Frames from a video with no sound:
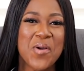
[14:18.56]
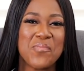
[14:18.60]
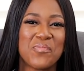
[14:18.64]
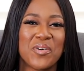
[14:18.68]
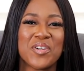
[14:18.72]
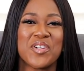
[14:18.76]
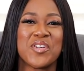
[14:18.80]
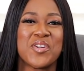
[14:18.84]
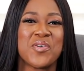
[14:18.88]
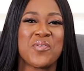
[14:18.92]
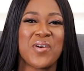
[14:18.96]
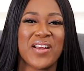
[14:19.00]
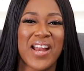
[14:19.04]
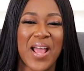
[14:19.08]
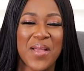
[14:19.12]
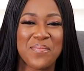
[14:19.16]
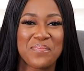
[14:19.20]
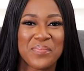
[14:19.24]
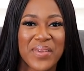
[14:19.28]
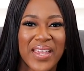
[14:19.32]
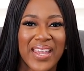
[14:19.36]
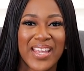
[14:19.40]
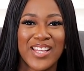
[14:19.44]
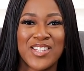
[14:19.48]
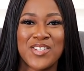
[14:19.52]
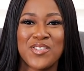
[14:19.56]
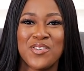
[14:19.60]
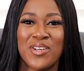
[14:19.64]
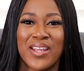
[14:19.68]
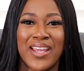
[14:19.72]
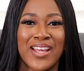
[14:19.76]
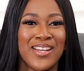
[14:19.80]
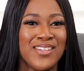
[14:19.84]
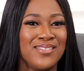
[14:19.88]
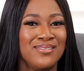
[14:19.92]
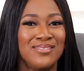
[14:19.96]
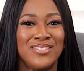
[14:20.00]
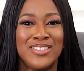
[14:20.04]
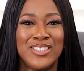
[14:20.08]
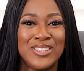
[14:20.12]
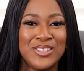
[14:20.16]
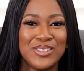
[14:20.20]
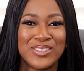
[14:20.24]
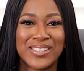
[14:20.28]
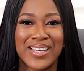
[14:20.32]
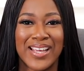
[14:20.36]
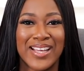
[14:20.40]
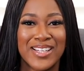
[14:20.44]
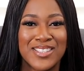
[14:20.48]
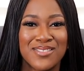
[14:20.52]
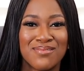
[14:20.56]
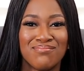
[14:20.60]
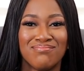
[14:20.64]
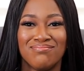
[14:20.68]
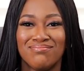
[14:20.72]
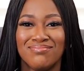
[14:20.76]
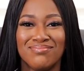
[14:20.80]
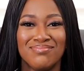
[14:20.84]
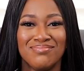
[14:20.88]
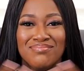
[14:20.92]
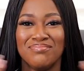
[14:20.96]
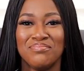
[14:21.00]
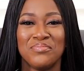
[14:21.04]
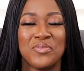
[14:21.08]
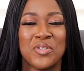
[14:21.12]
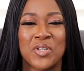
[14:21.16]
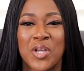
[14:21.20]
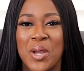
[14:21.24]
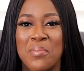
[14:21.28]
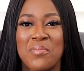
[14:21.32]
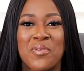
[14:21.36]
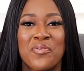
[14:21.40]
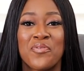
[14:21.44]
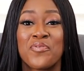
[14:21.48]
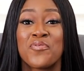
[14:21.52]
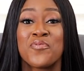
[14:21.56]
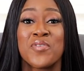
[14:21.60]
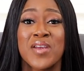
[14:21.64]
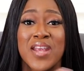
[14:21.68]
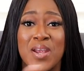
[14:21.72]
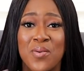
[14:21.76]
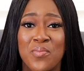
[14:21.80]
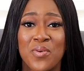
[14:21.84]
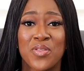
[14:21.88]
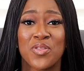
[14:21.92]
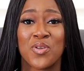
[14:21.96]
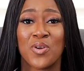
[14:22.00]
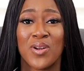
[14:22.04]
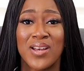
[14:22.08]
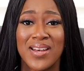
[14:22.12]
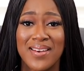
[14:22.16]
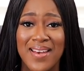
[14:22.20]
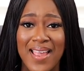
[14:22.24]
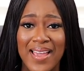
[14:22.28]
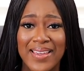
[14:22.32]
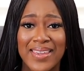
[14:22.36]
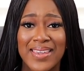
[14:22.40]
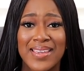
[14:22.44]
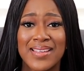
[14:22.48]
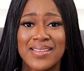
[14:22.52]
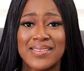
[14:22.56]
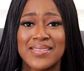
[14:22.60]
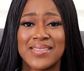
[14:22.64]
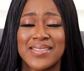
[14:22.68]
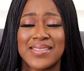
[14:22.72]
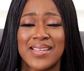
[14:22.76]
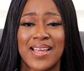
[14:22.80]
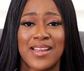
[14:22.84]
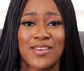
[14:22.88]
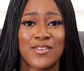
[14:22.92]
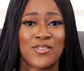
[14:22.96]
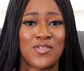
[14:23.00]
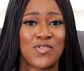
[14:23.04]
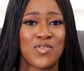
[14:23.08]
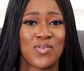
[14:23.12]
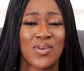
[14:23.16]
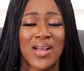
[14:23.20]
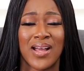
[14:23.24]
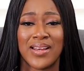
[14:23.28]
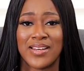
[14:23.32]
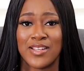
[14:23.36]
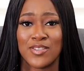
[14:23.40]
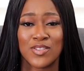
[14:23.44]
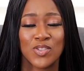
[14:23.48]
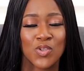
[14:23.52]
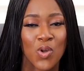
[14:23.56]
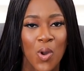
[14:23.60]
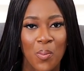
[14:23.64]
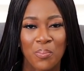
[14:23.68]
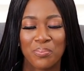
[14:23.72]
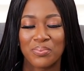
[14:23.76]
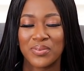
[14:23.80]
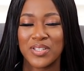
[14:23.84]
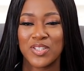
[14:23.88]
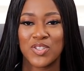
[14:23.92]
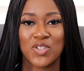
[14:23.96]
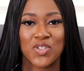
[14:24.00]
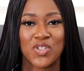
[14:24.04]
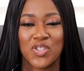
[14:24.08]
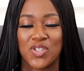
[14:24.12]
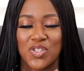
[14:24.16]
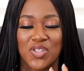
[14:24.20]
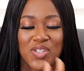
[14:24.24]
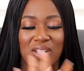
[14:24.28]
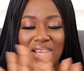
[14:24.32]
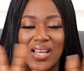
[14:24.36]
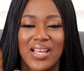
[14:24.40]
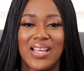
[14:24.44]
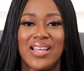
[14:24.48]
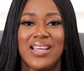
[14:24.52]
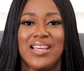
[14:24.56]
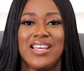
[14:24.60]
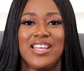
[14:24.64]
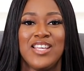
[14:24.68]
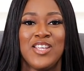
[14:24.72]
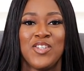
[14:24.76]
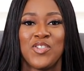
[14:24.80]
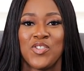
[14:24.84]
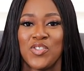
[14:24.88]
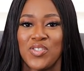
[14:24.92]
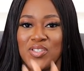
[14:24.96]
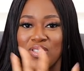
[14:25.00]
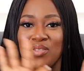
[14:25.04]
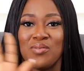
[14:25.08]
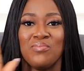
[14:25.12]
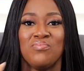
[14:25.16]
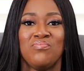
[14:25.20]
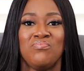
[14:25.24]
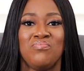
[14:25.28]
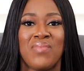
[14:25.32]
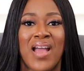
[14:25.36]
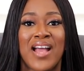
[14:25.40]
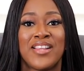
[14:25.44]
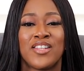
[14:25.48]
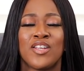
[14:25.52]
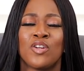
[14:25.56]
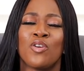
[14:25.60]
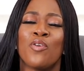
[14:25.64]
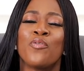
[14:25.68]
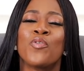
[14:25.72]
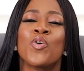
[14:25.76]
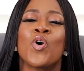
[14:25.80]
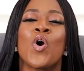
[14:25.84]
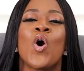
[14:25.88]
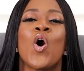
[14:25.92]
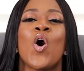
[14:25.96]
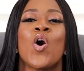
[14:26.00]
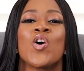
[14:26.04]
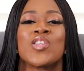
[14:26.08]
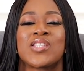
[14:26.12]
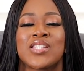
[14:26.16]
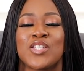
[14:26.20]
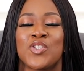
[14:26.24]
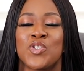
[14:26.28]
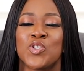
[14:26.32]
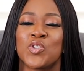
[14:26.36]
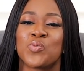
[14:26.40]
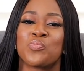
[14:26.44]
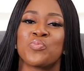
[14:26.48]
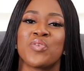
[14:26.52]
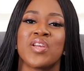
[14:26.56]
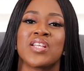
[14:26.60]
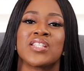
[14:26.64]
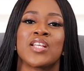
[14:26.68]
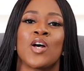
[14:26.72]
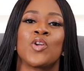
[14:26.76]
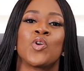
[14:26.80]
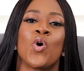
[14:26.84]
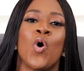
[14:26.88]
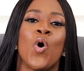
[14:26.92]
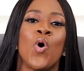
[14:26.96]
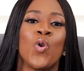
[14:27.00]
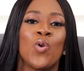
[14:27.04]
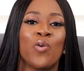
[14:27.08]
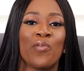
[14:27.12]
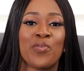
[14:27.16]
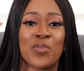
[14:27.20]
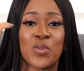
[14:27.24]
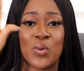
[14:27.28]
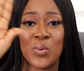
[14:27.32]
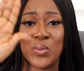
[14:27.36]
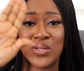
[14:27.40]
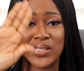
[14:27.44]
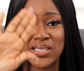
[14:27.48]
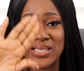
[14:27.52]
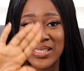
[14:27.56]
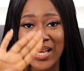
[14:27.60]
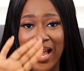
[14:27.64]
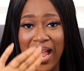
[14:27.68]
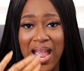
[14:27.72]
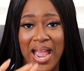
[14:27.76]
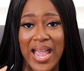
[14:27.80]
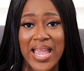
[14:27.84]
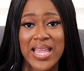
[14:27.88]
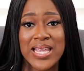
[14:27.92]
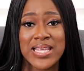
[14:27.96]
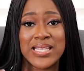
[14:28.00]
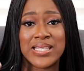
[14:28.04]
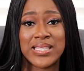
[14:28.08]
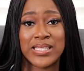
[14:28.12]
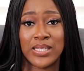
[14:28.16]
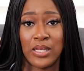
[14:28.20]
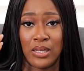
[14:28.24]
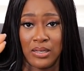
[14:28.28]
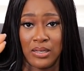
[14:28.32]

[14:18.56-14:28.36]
But you know what I mean? You can be free with your leggings and a top. It just, it just, and then of course, it just brings out all of those nice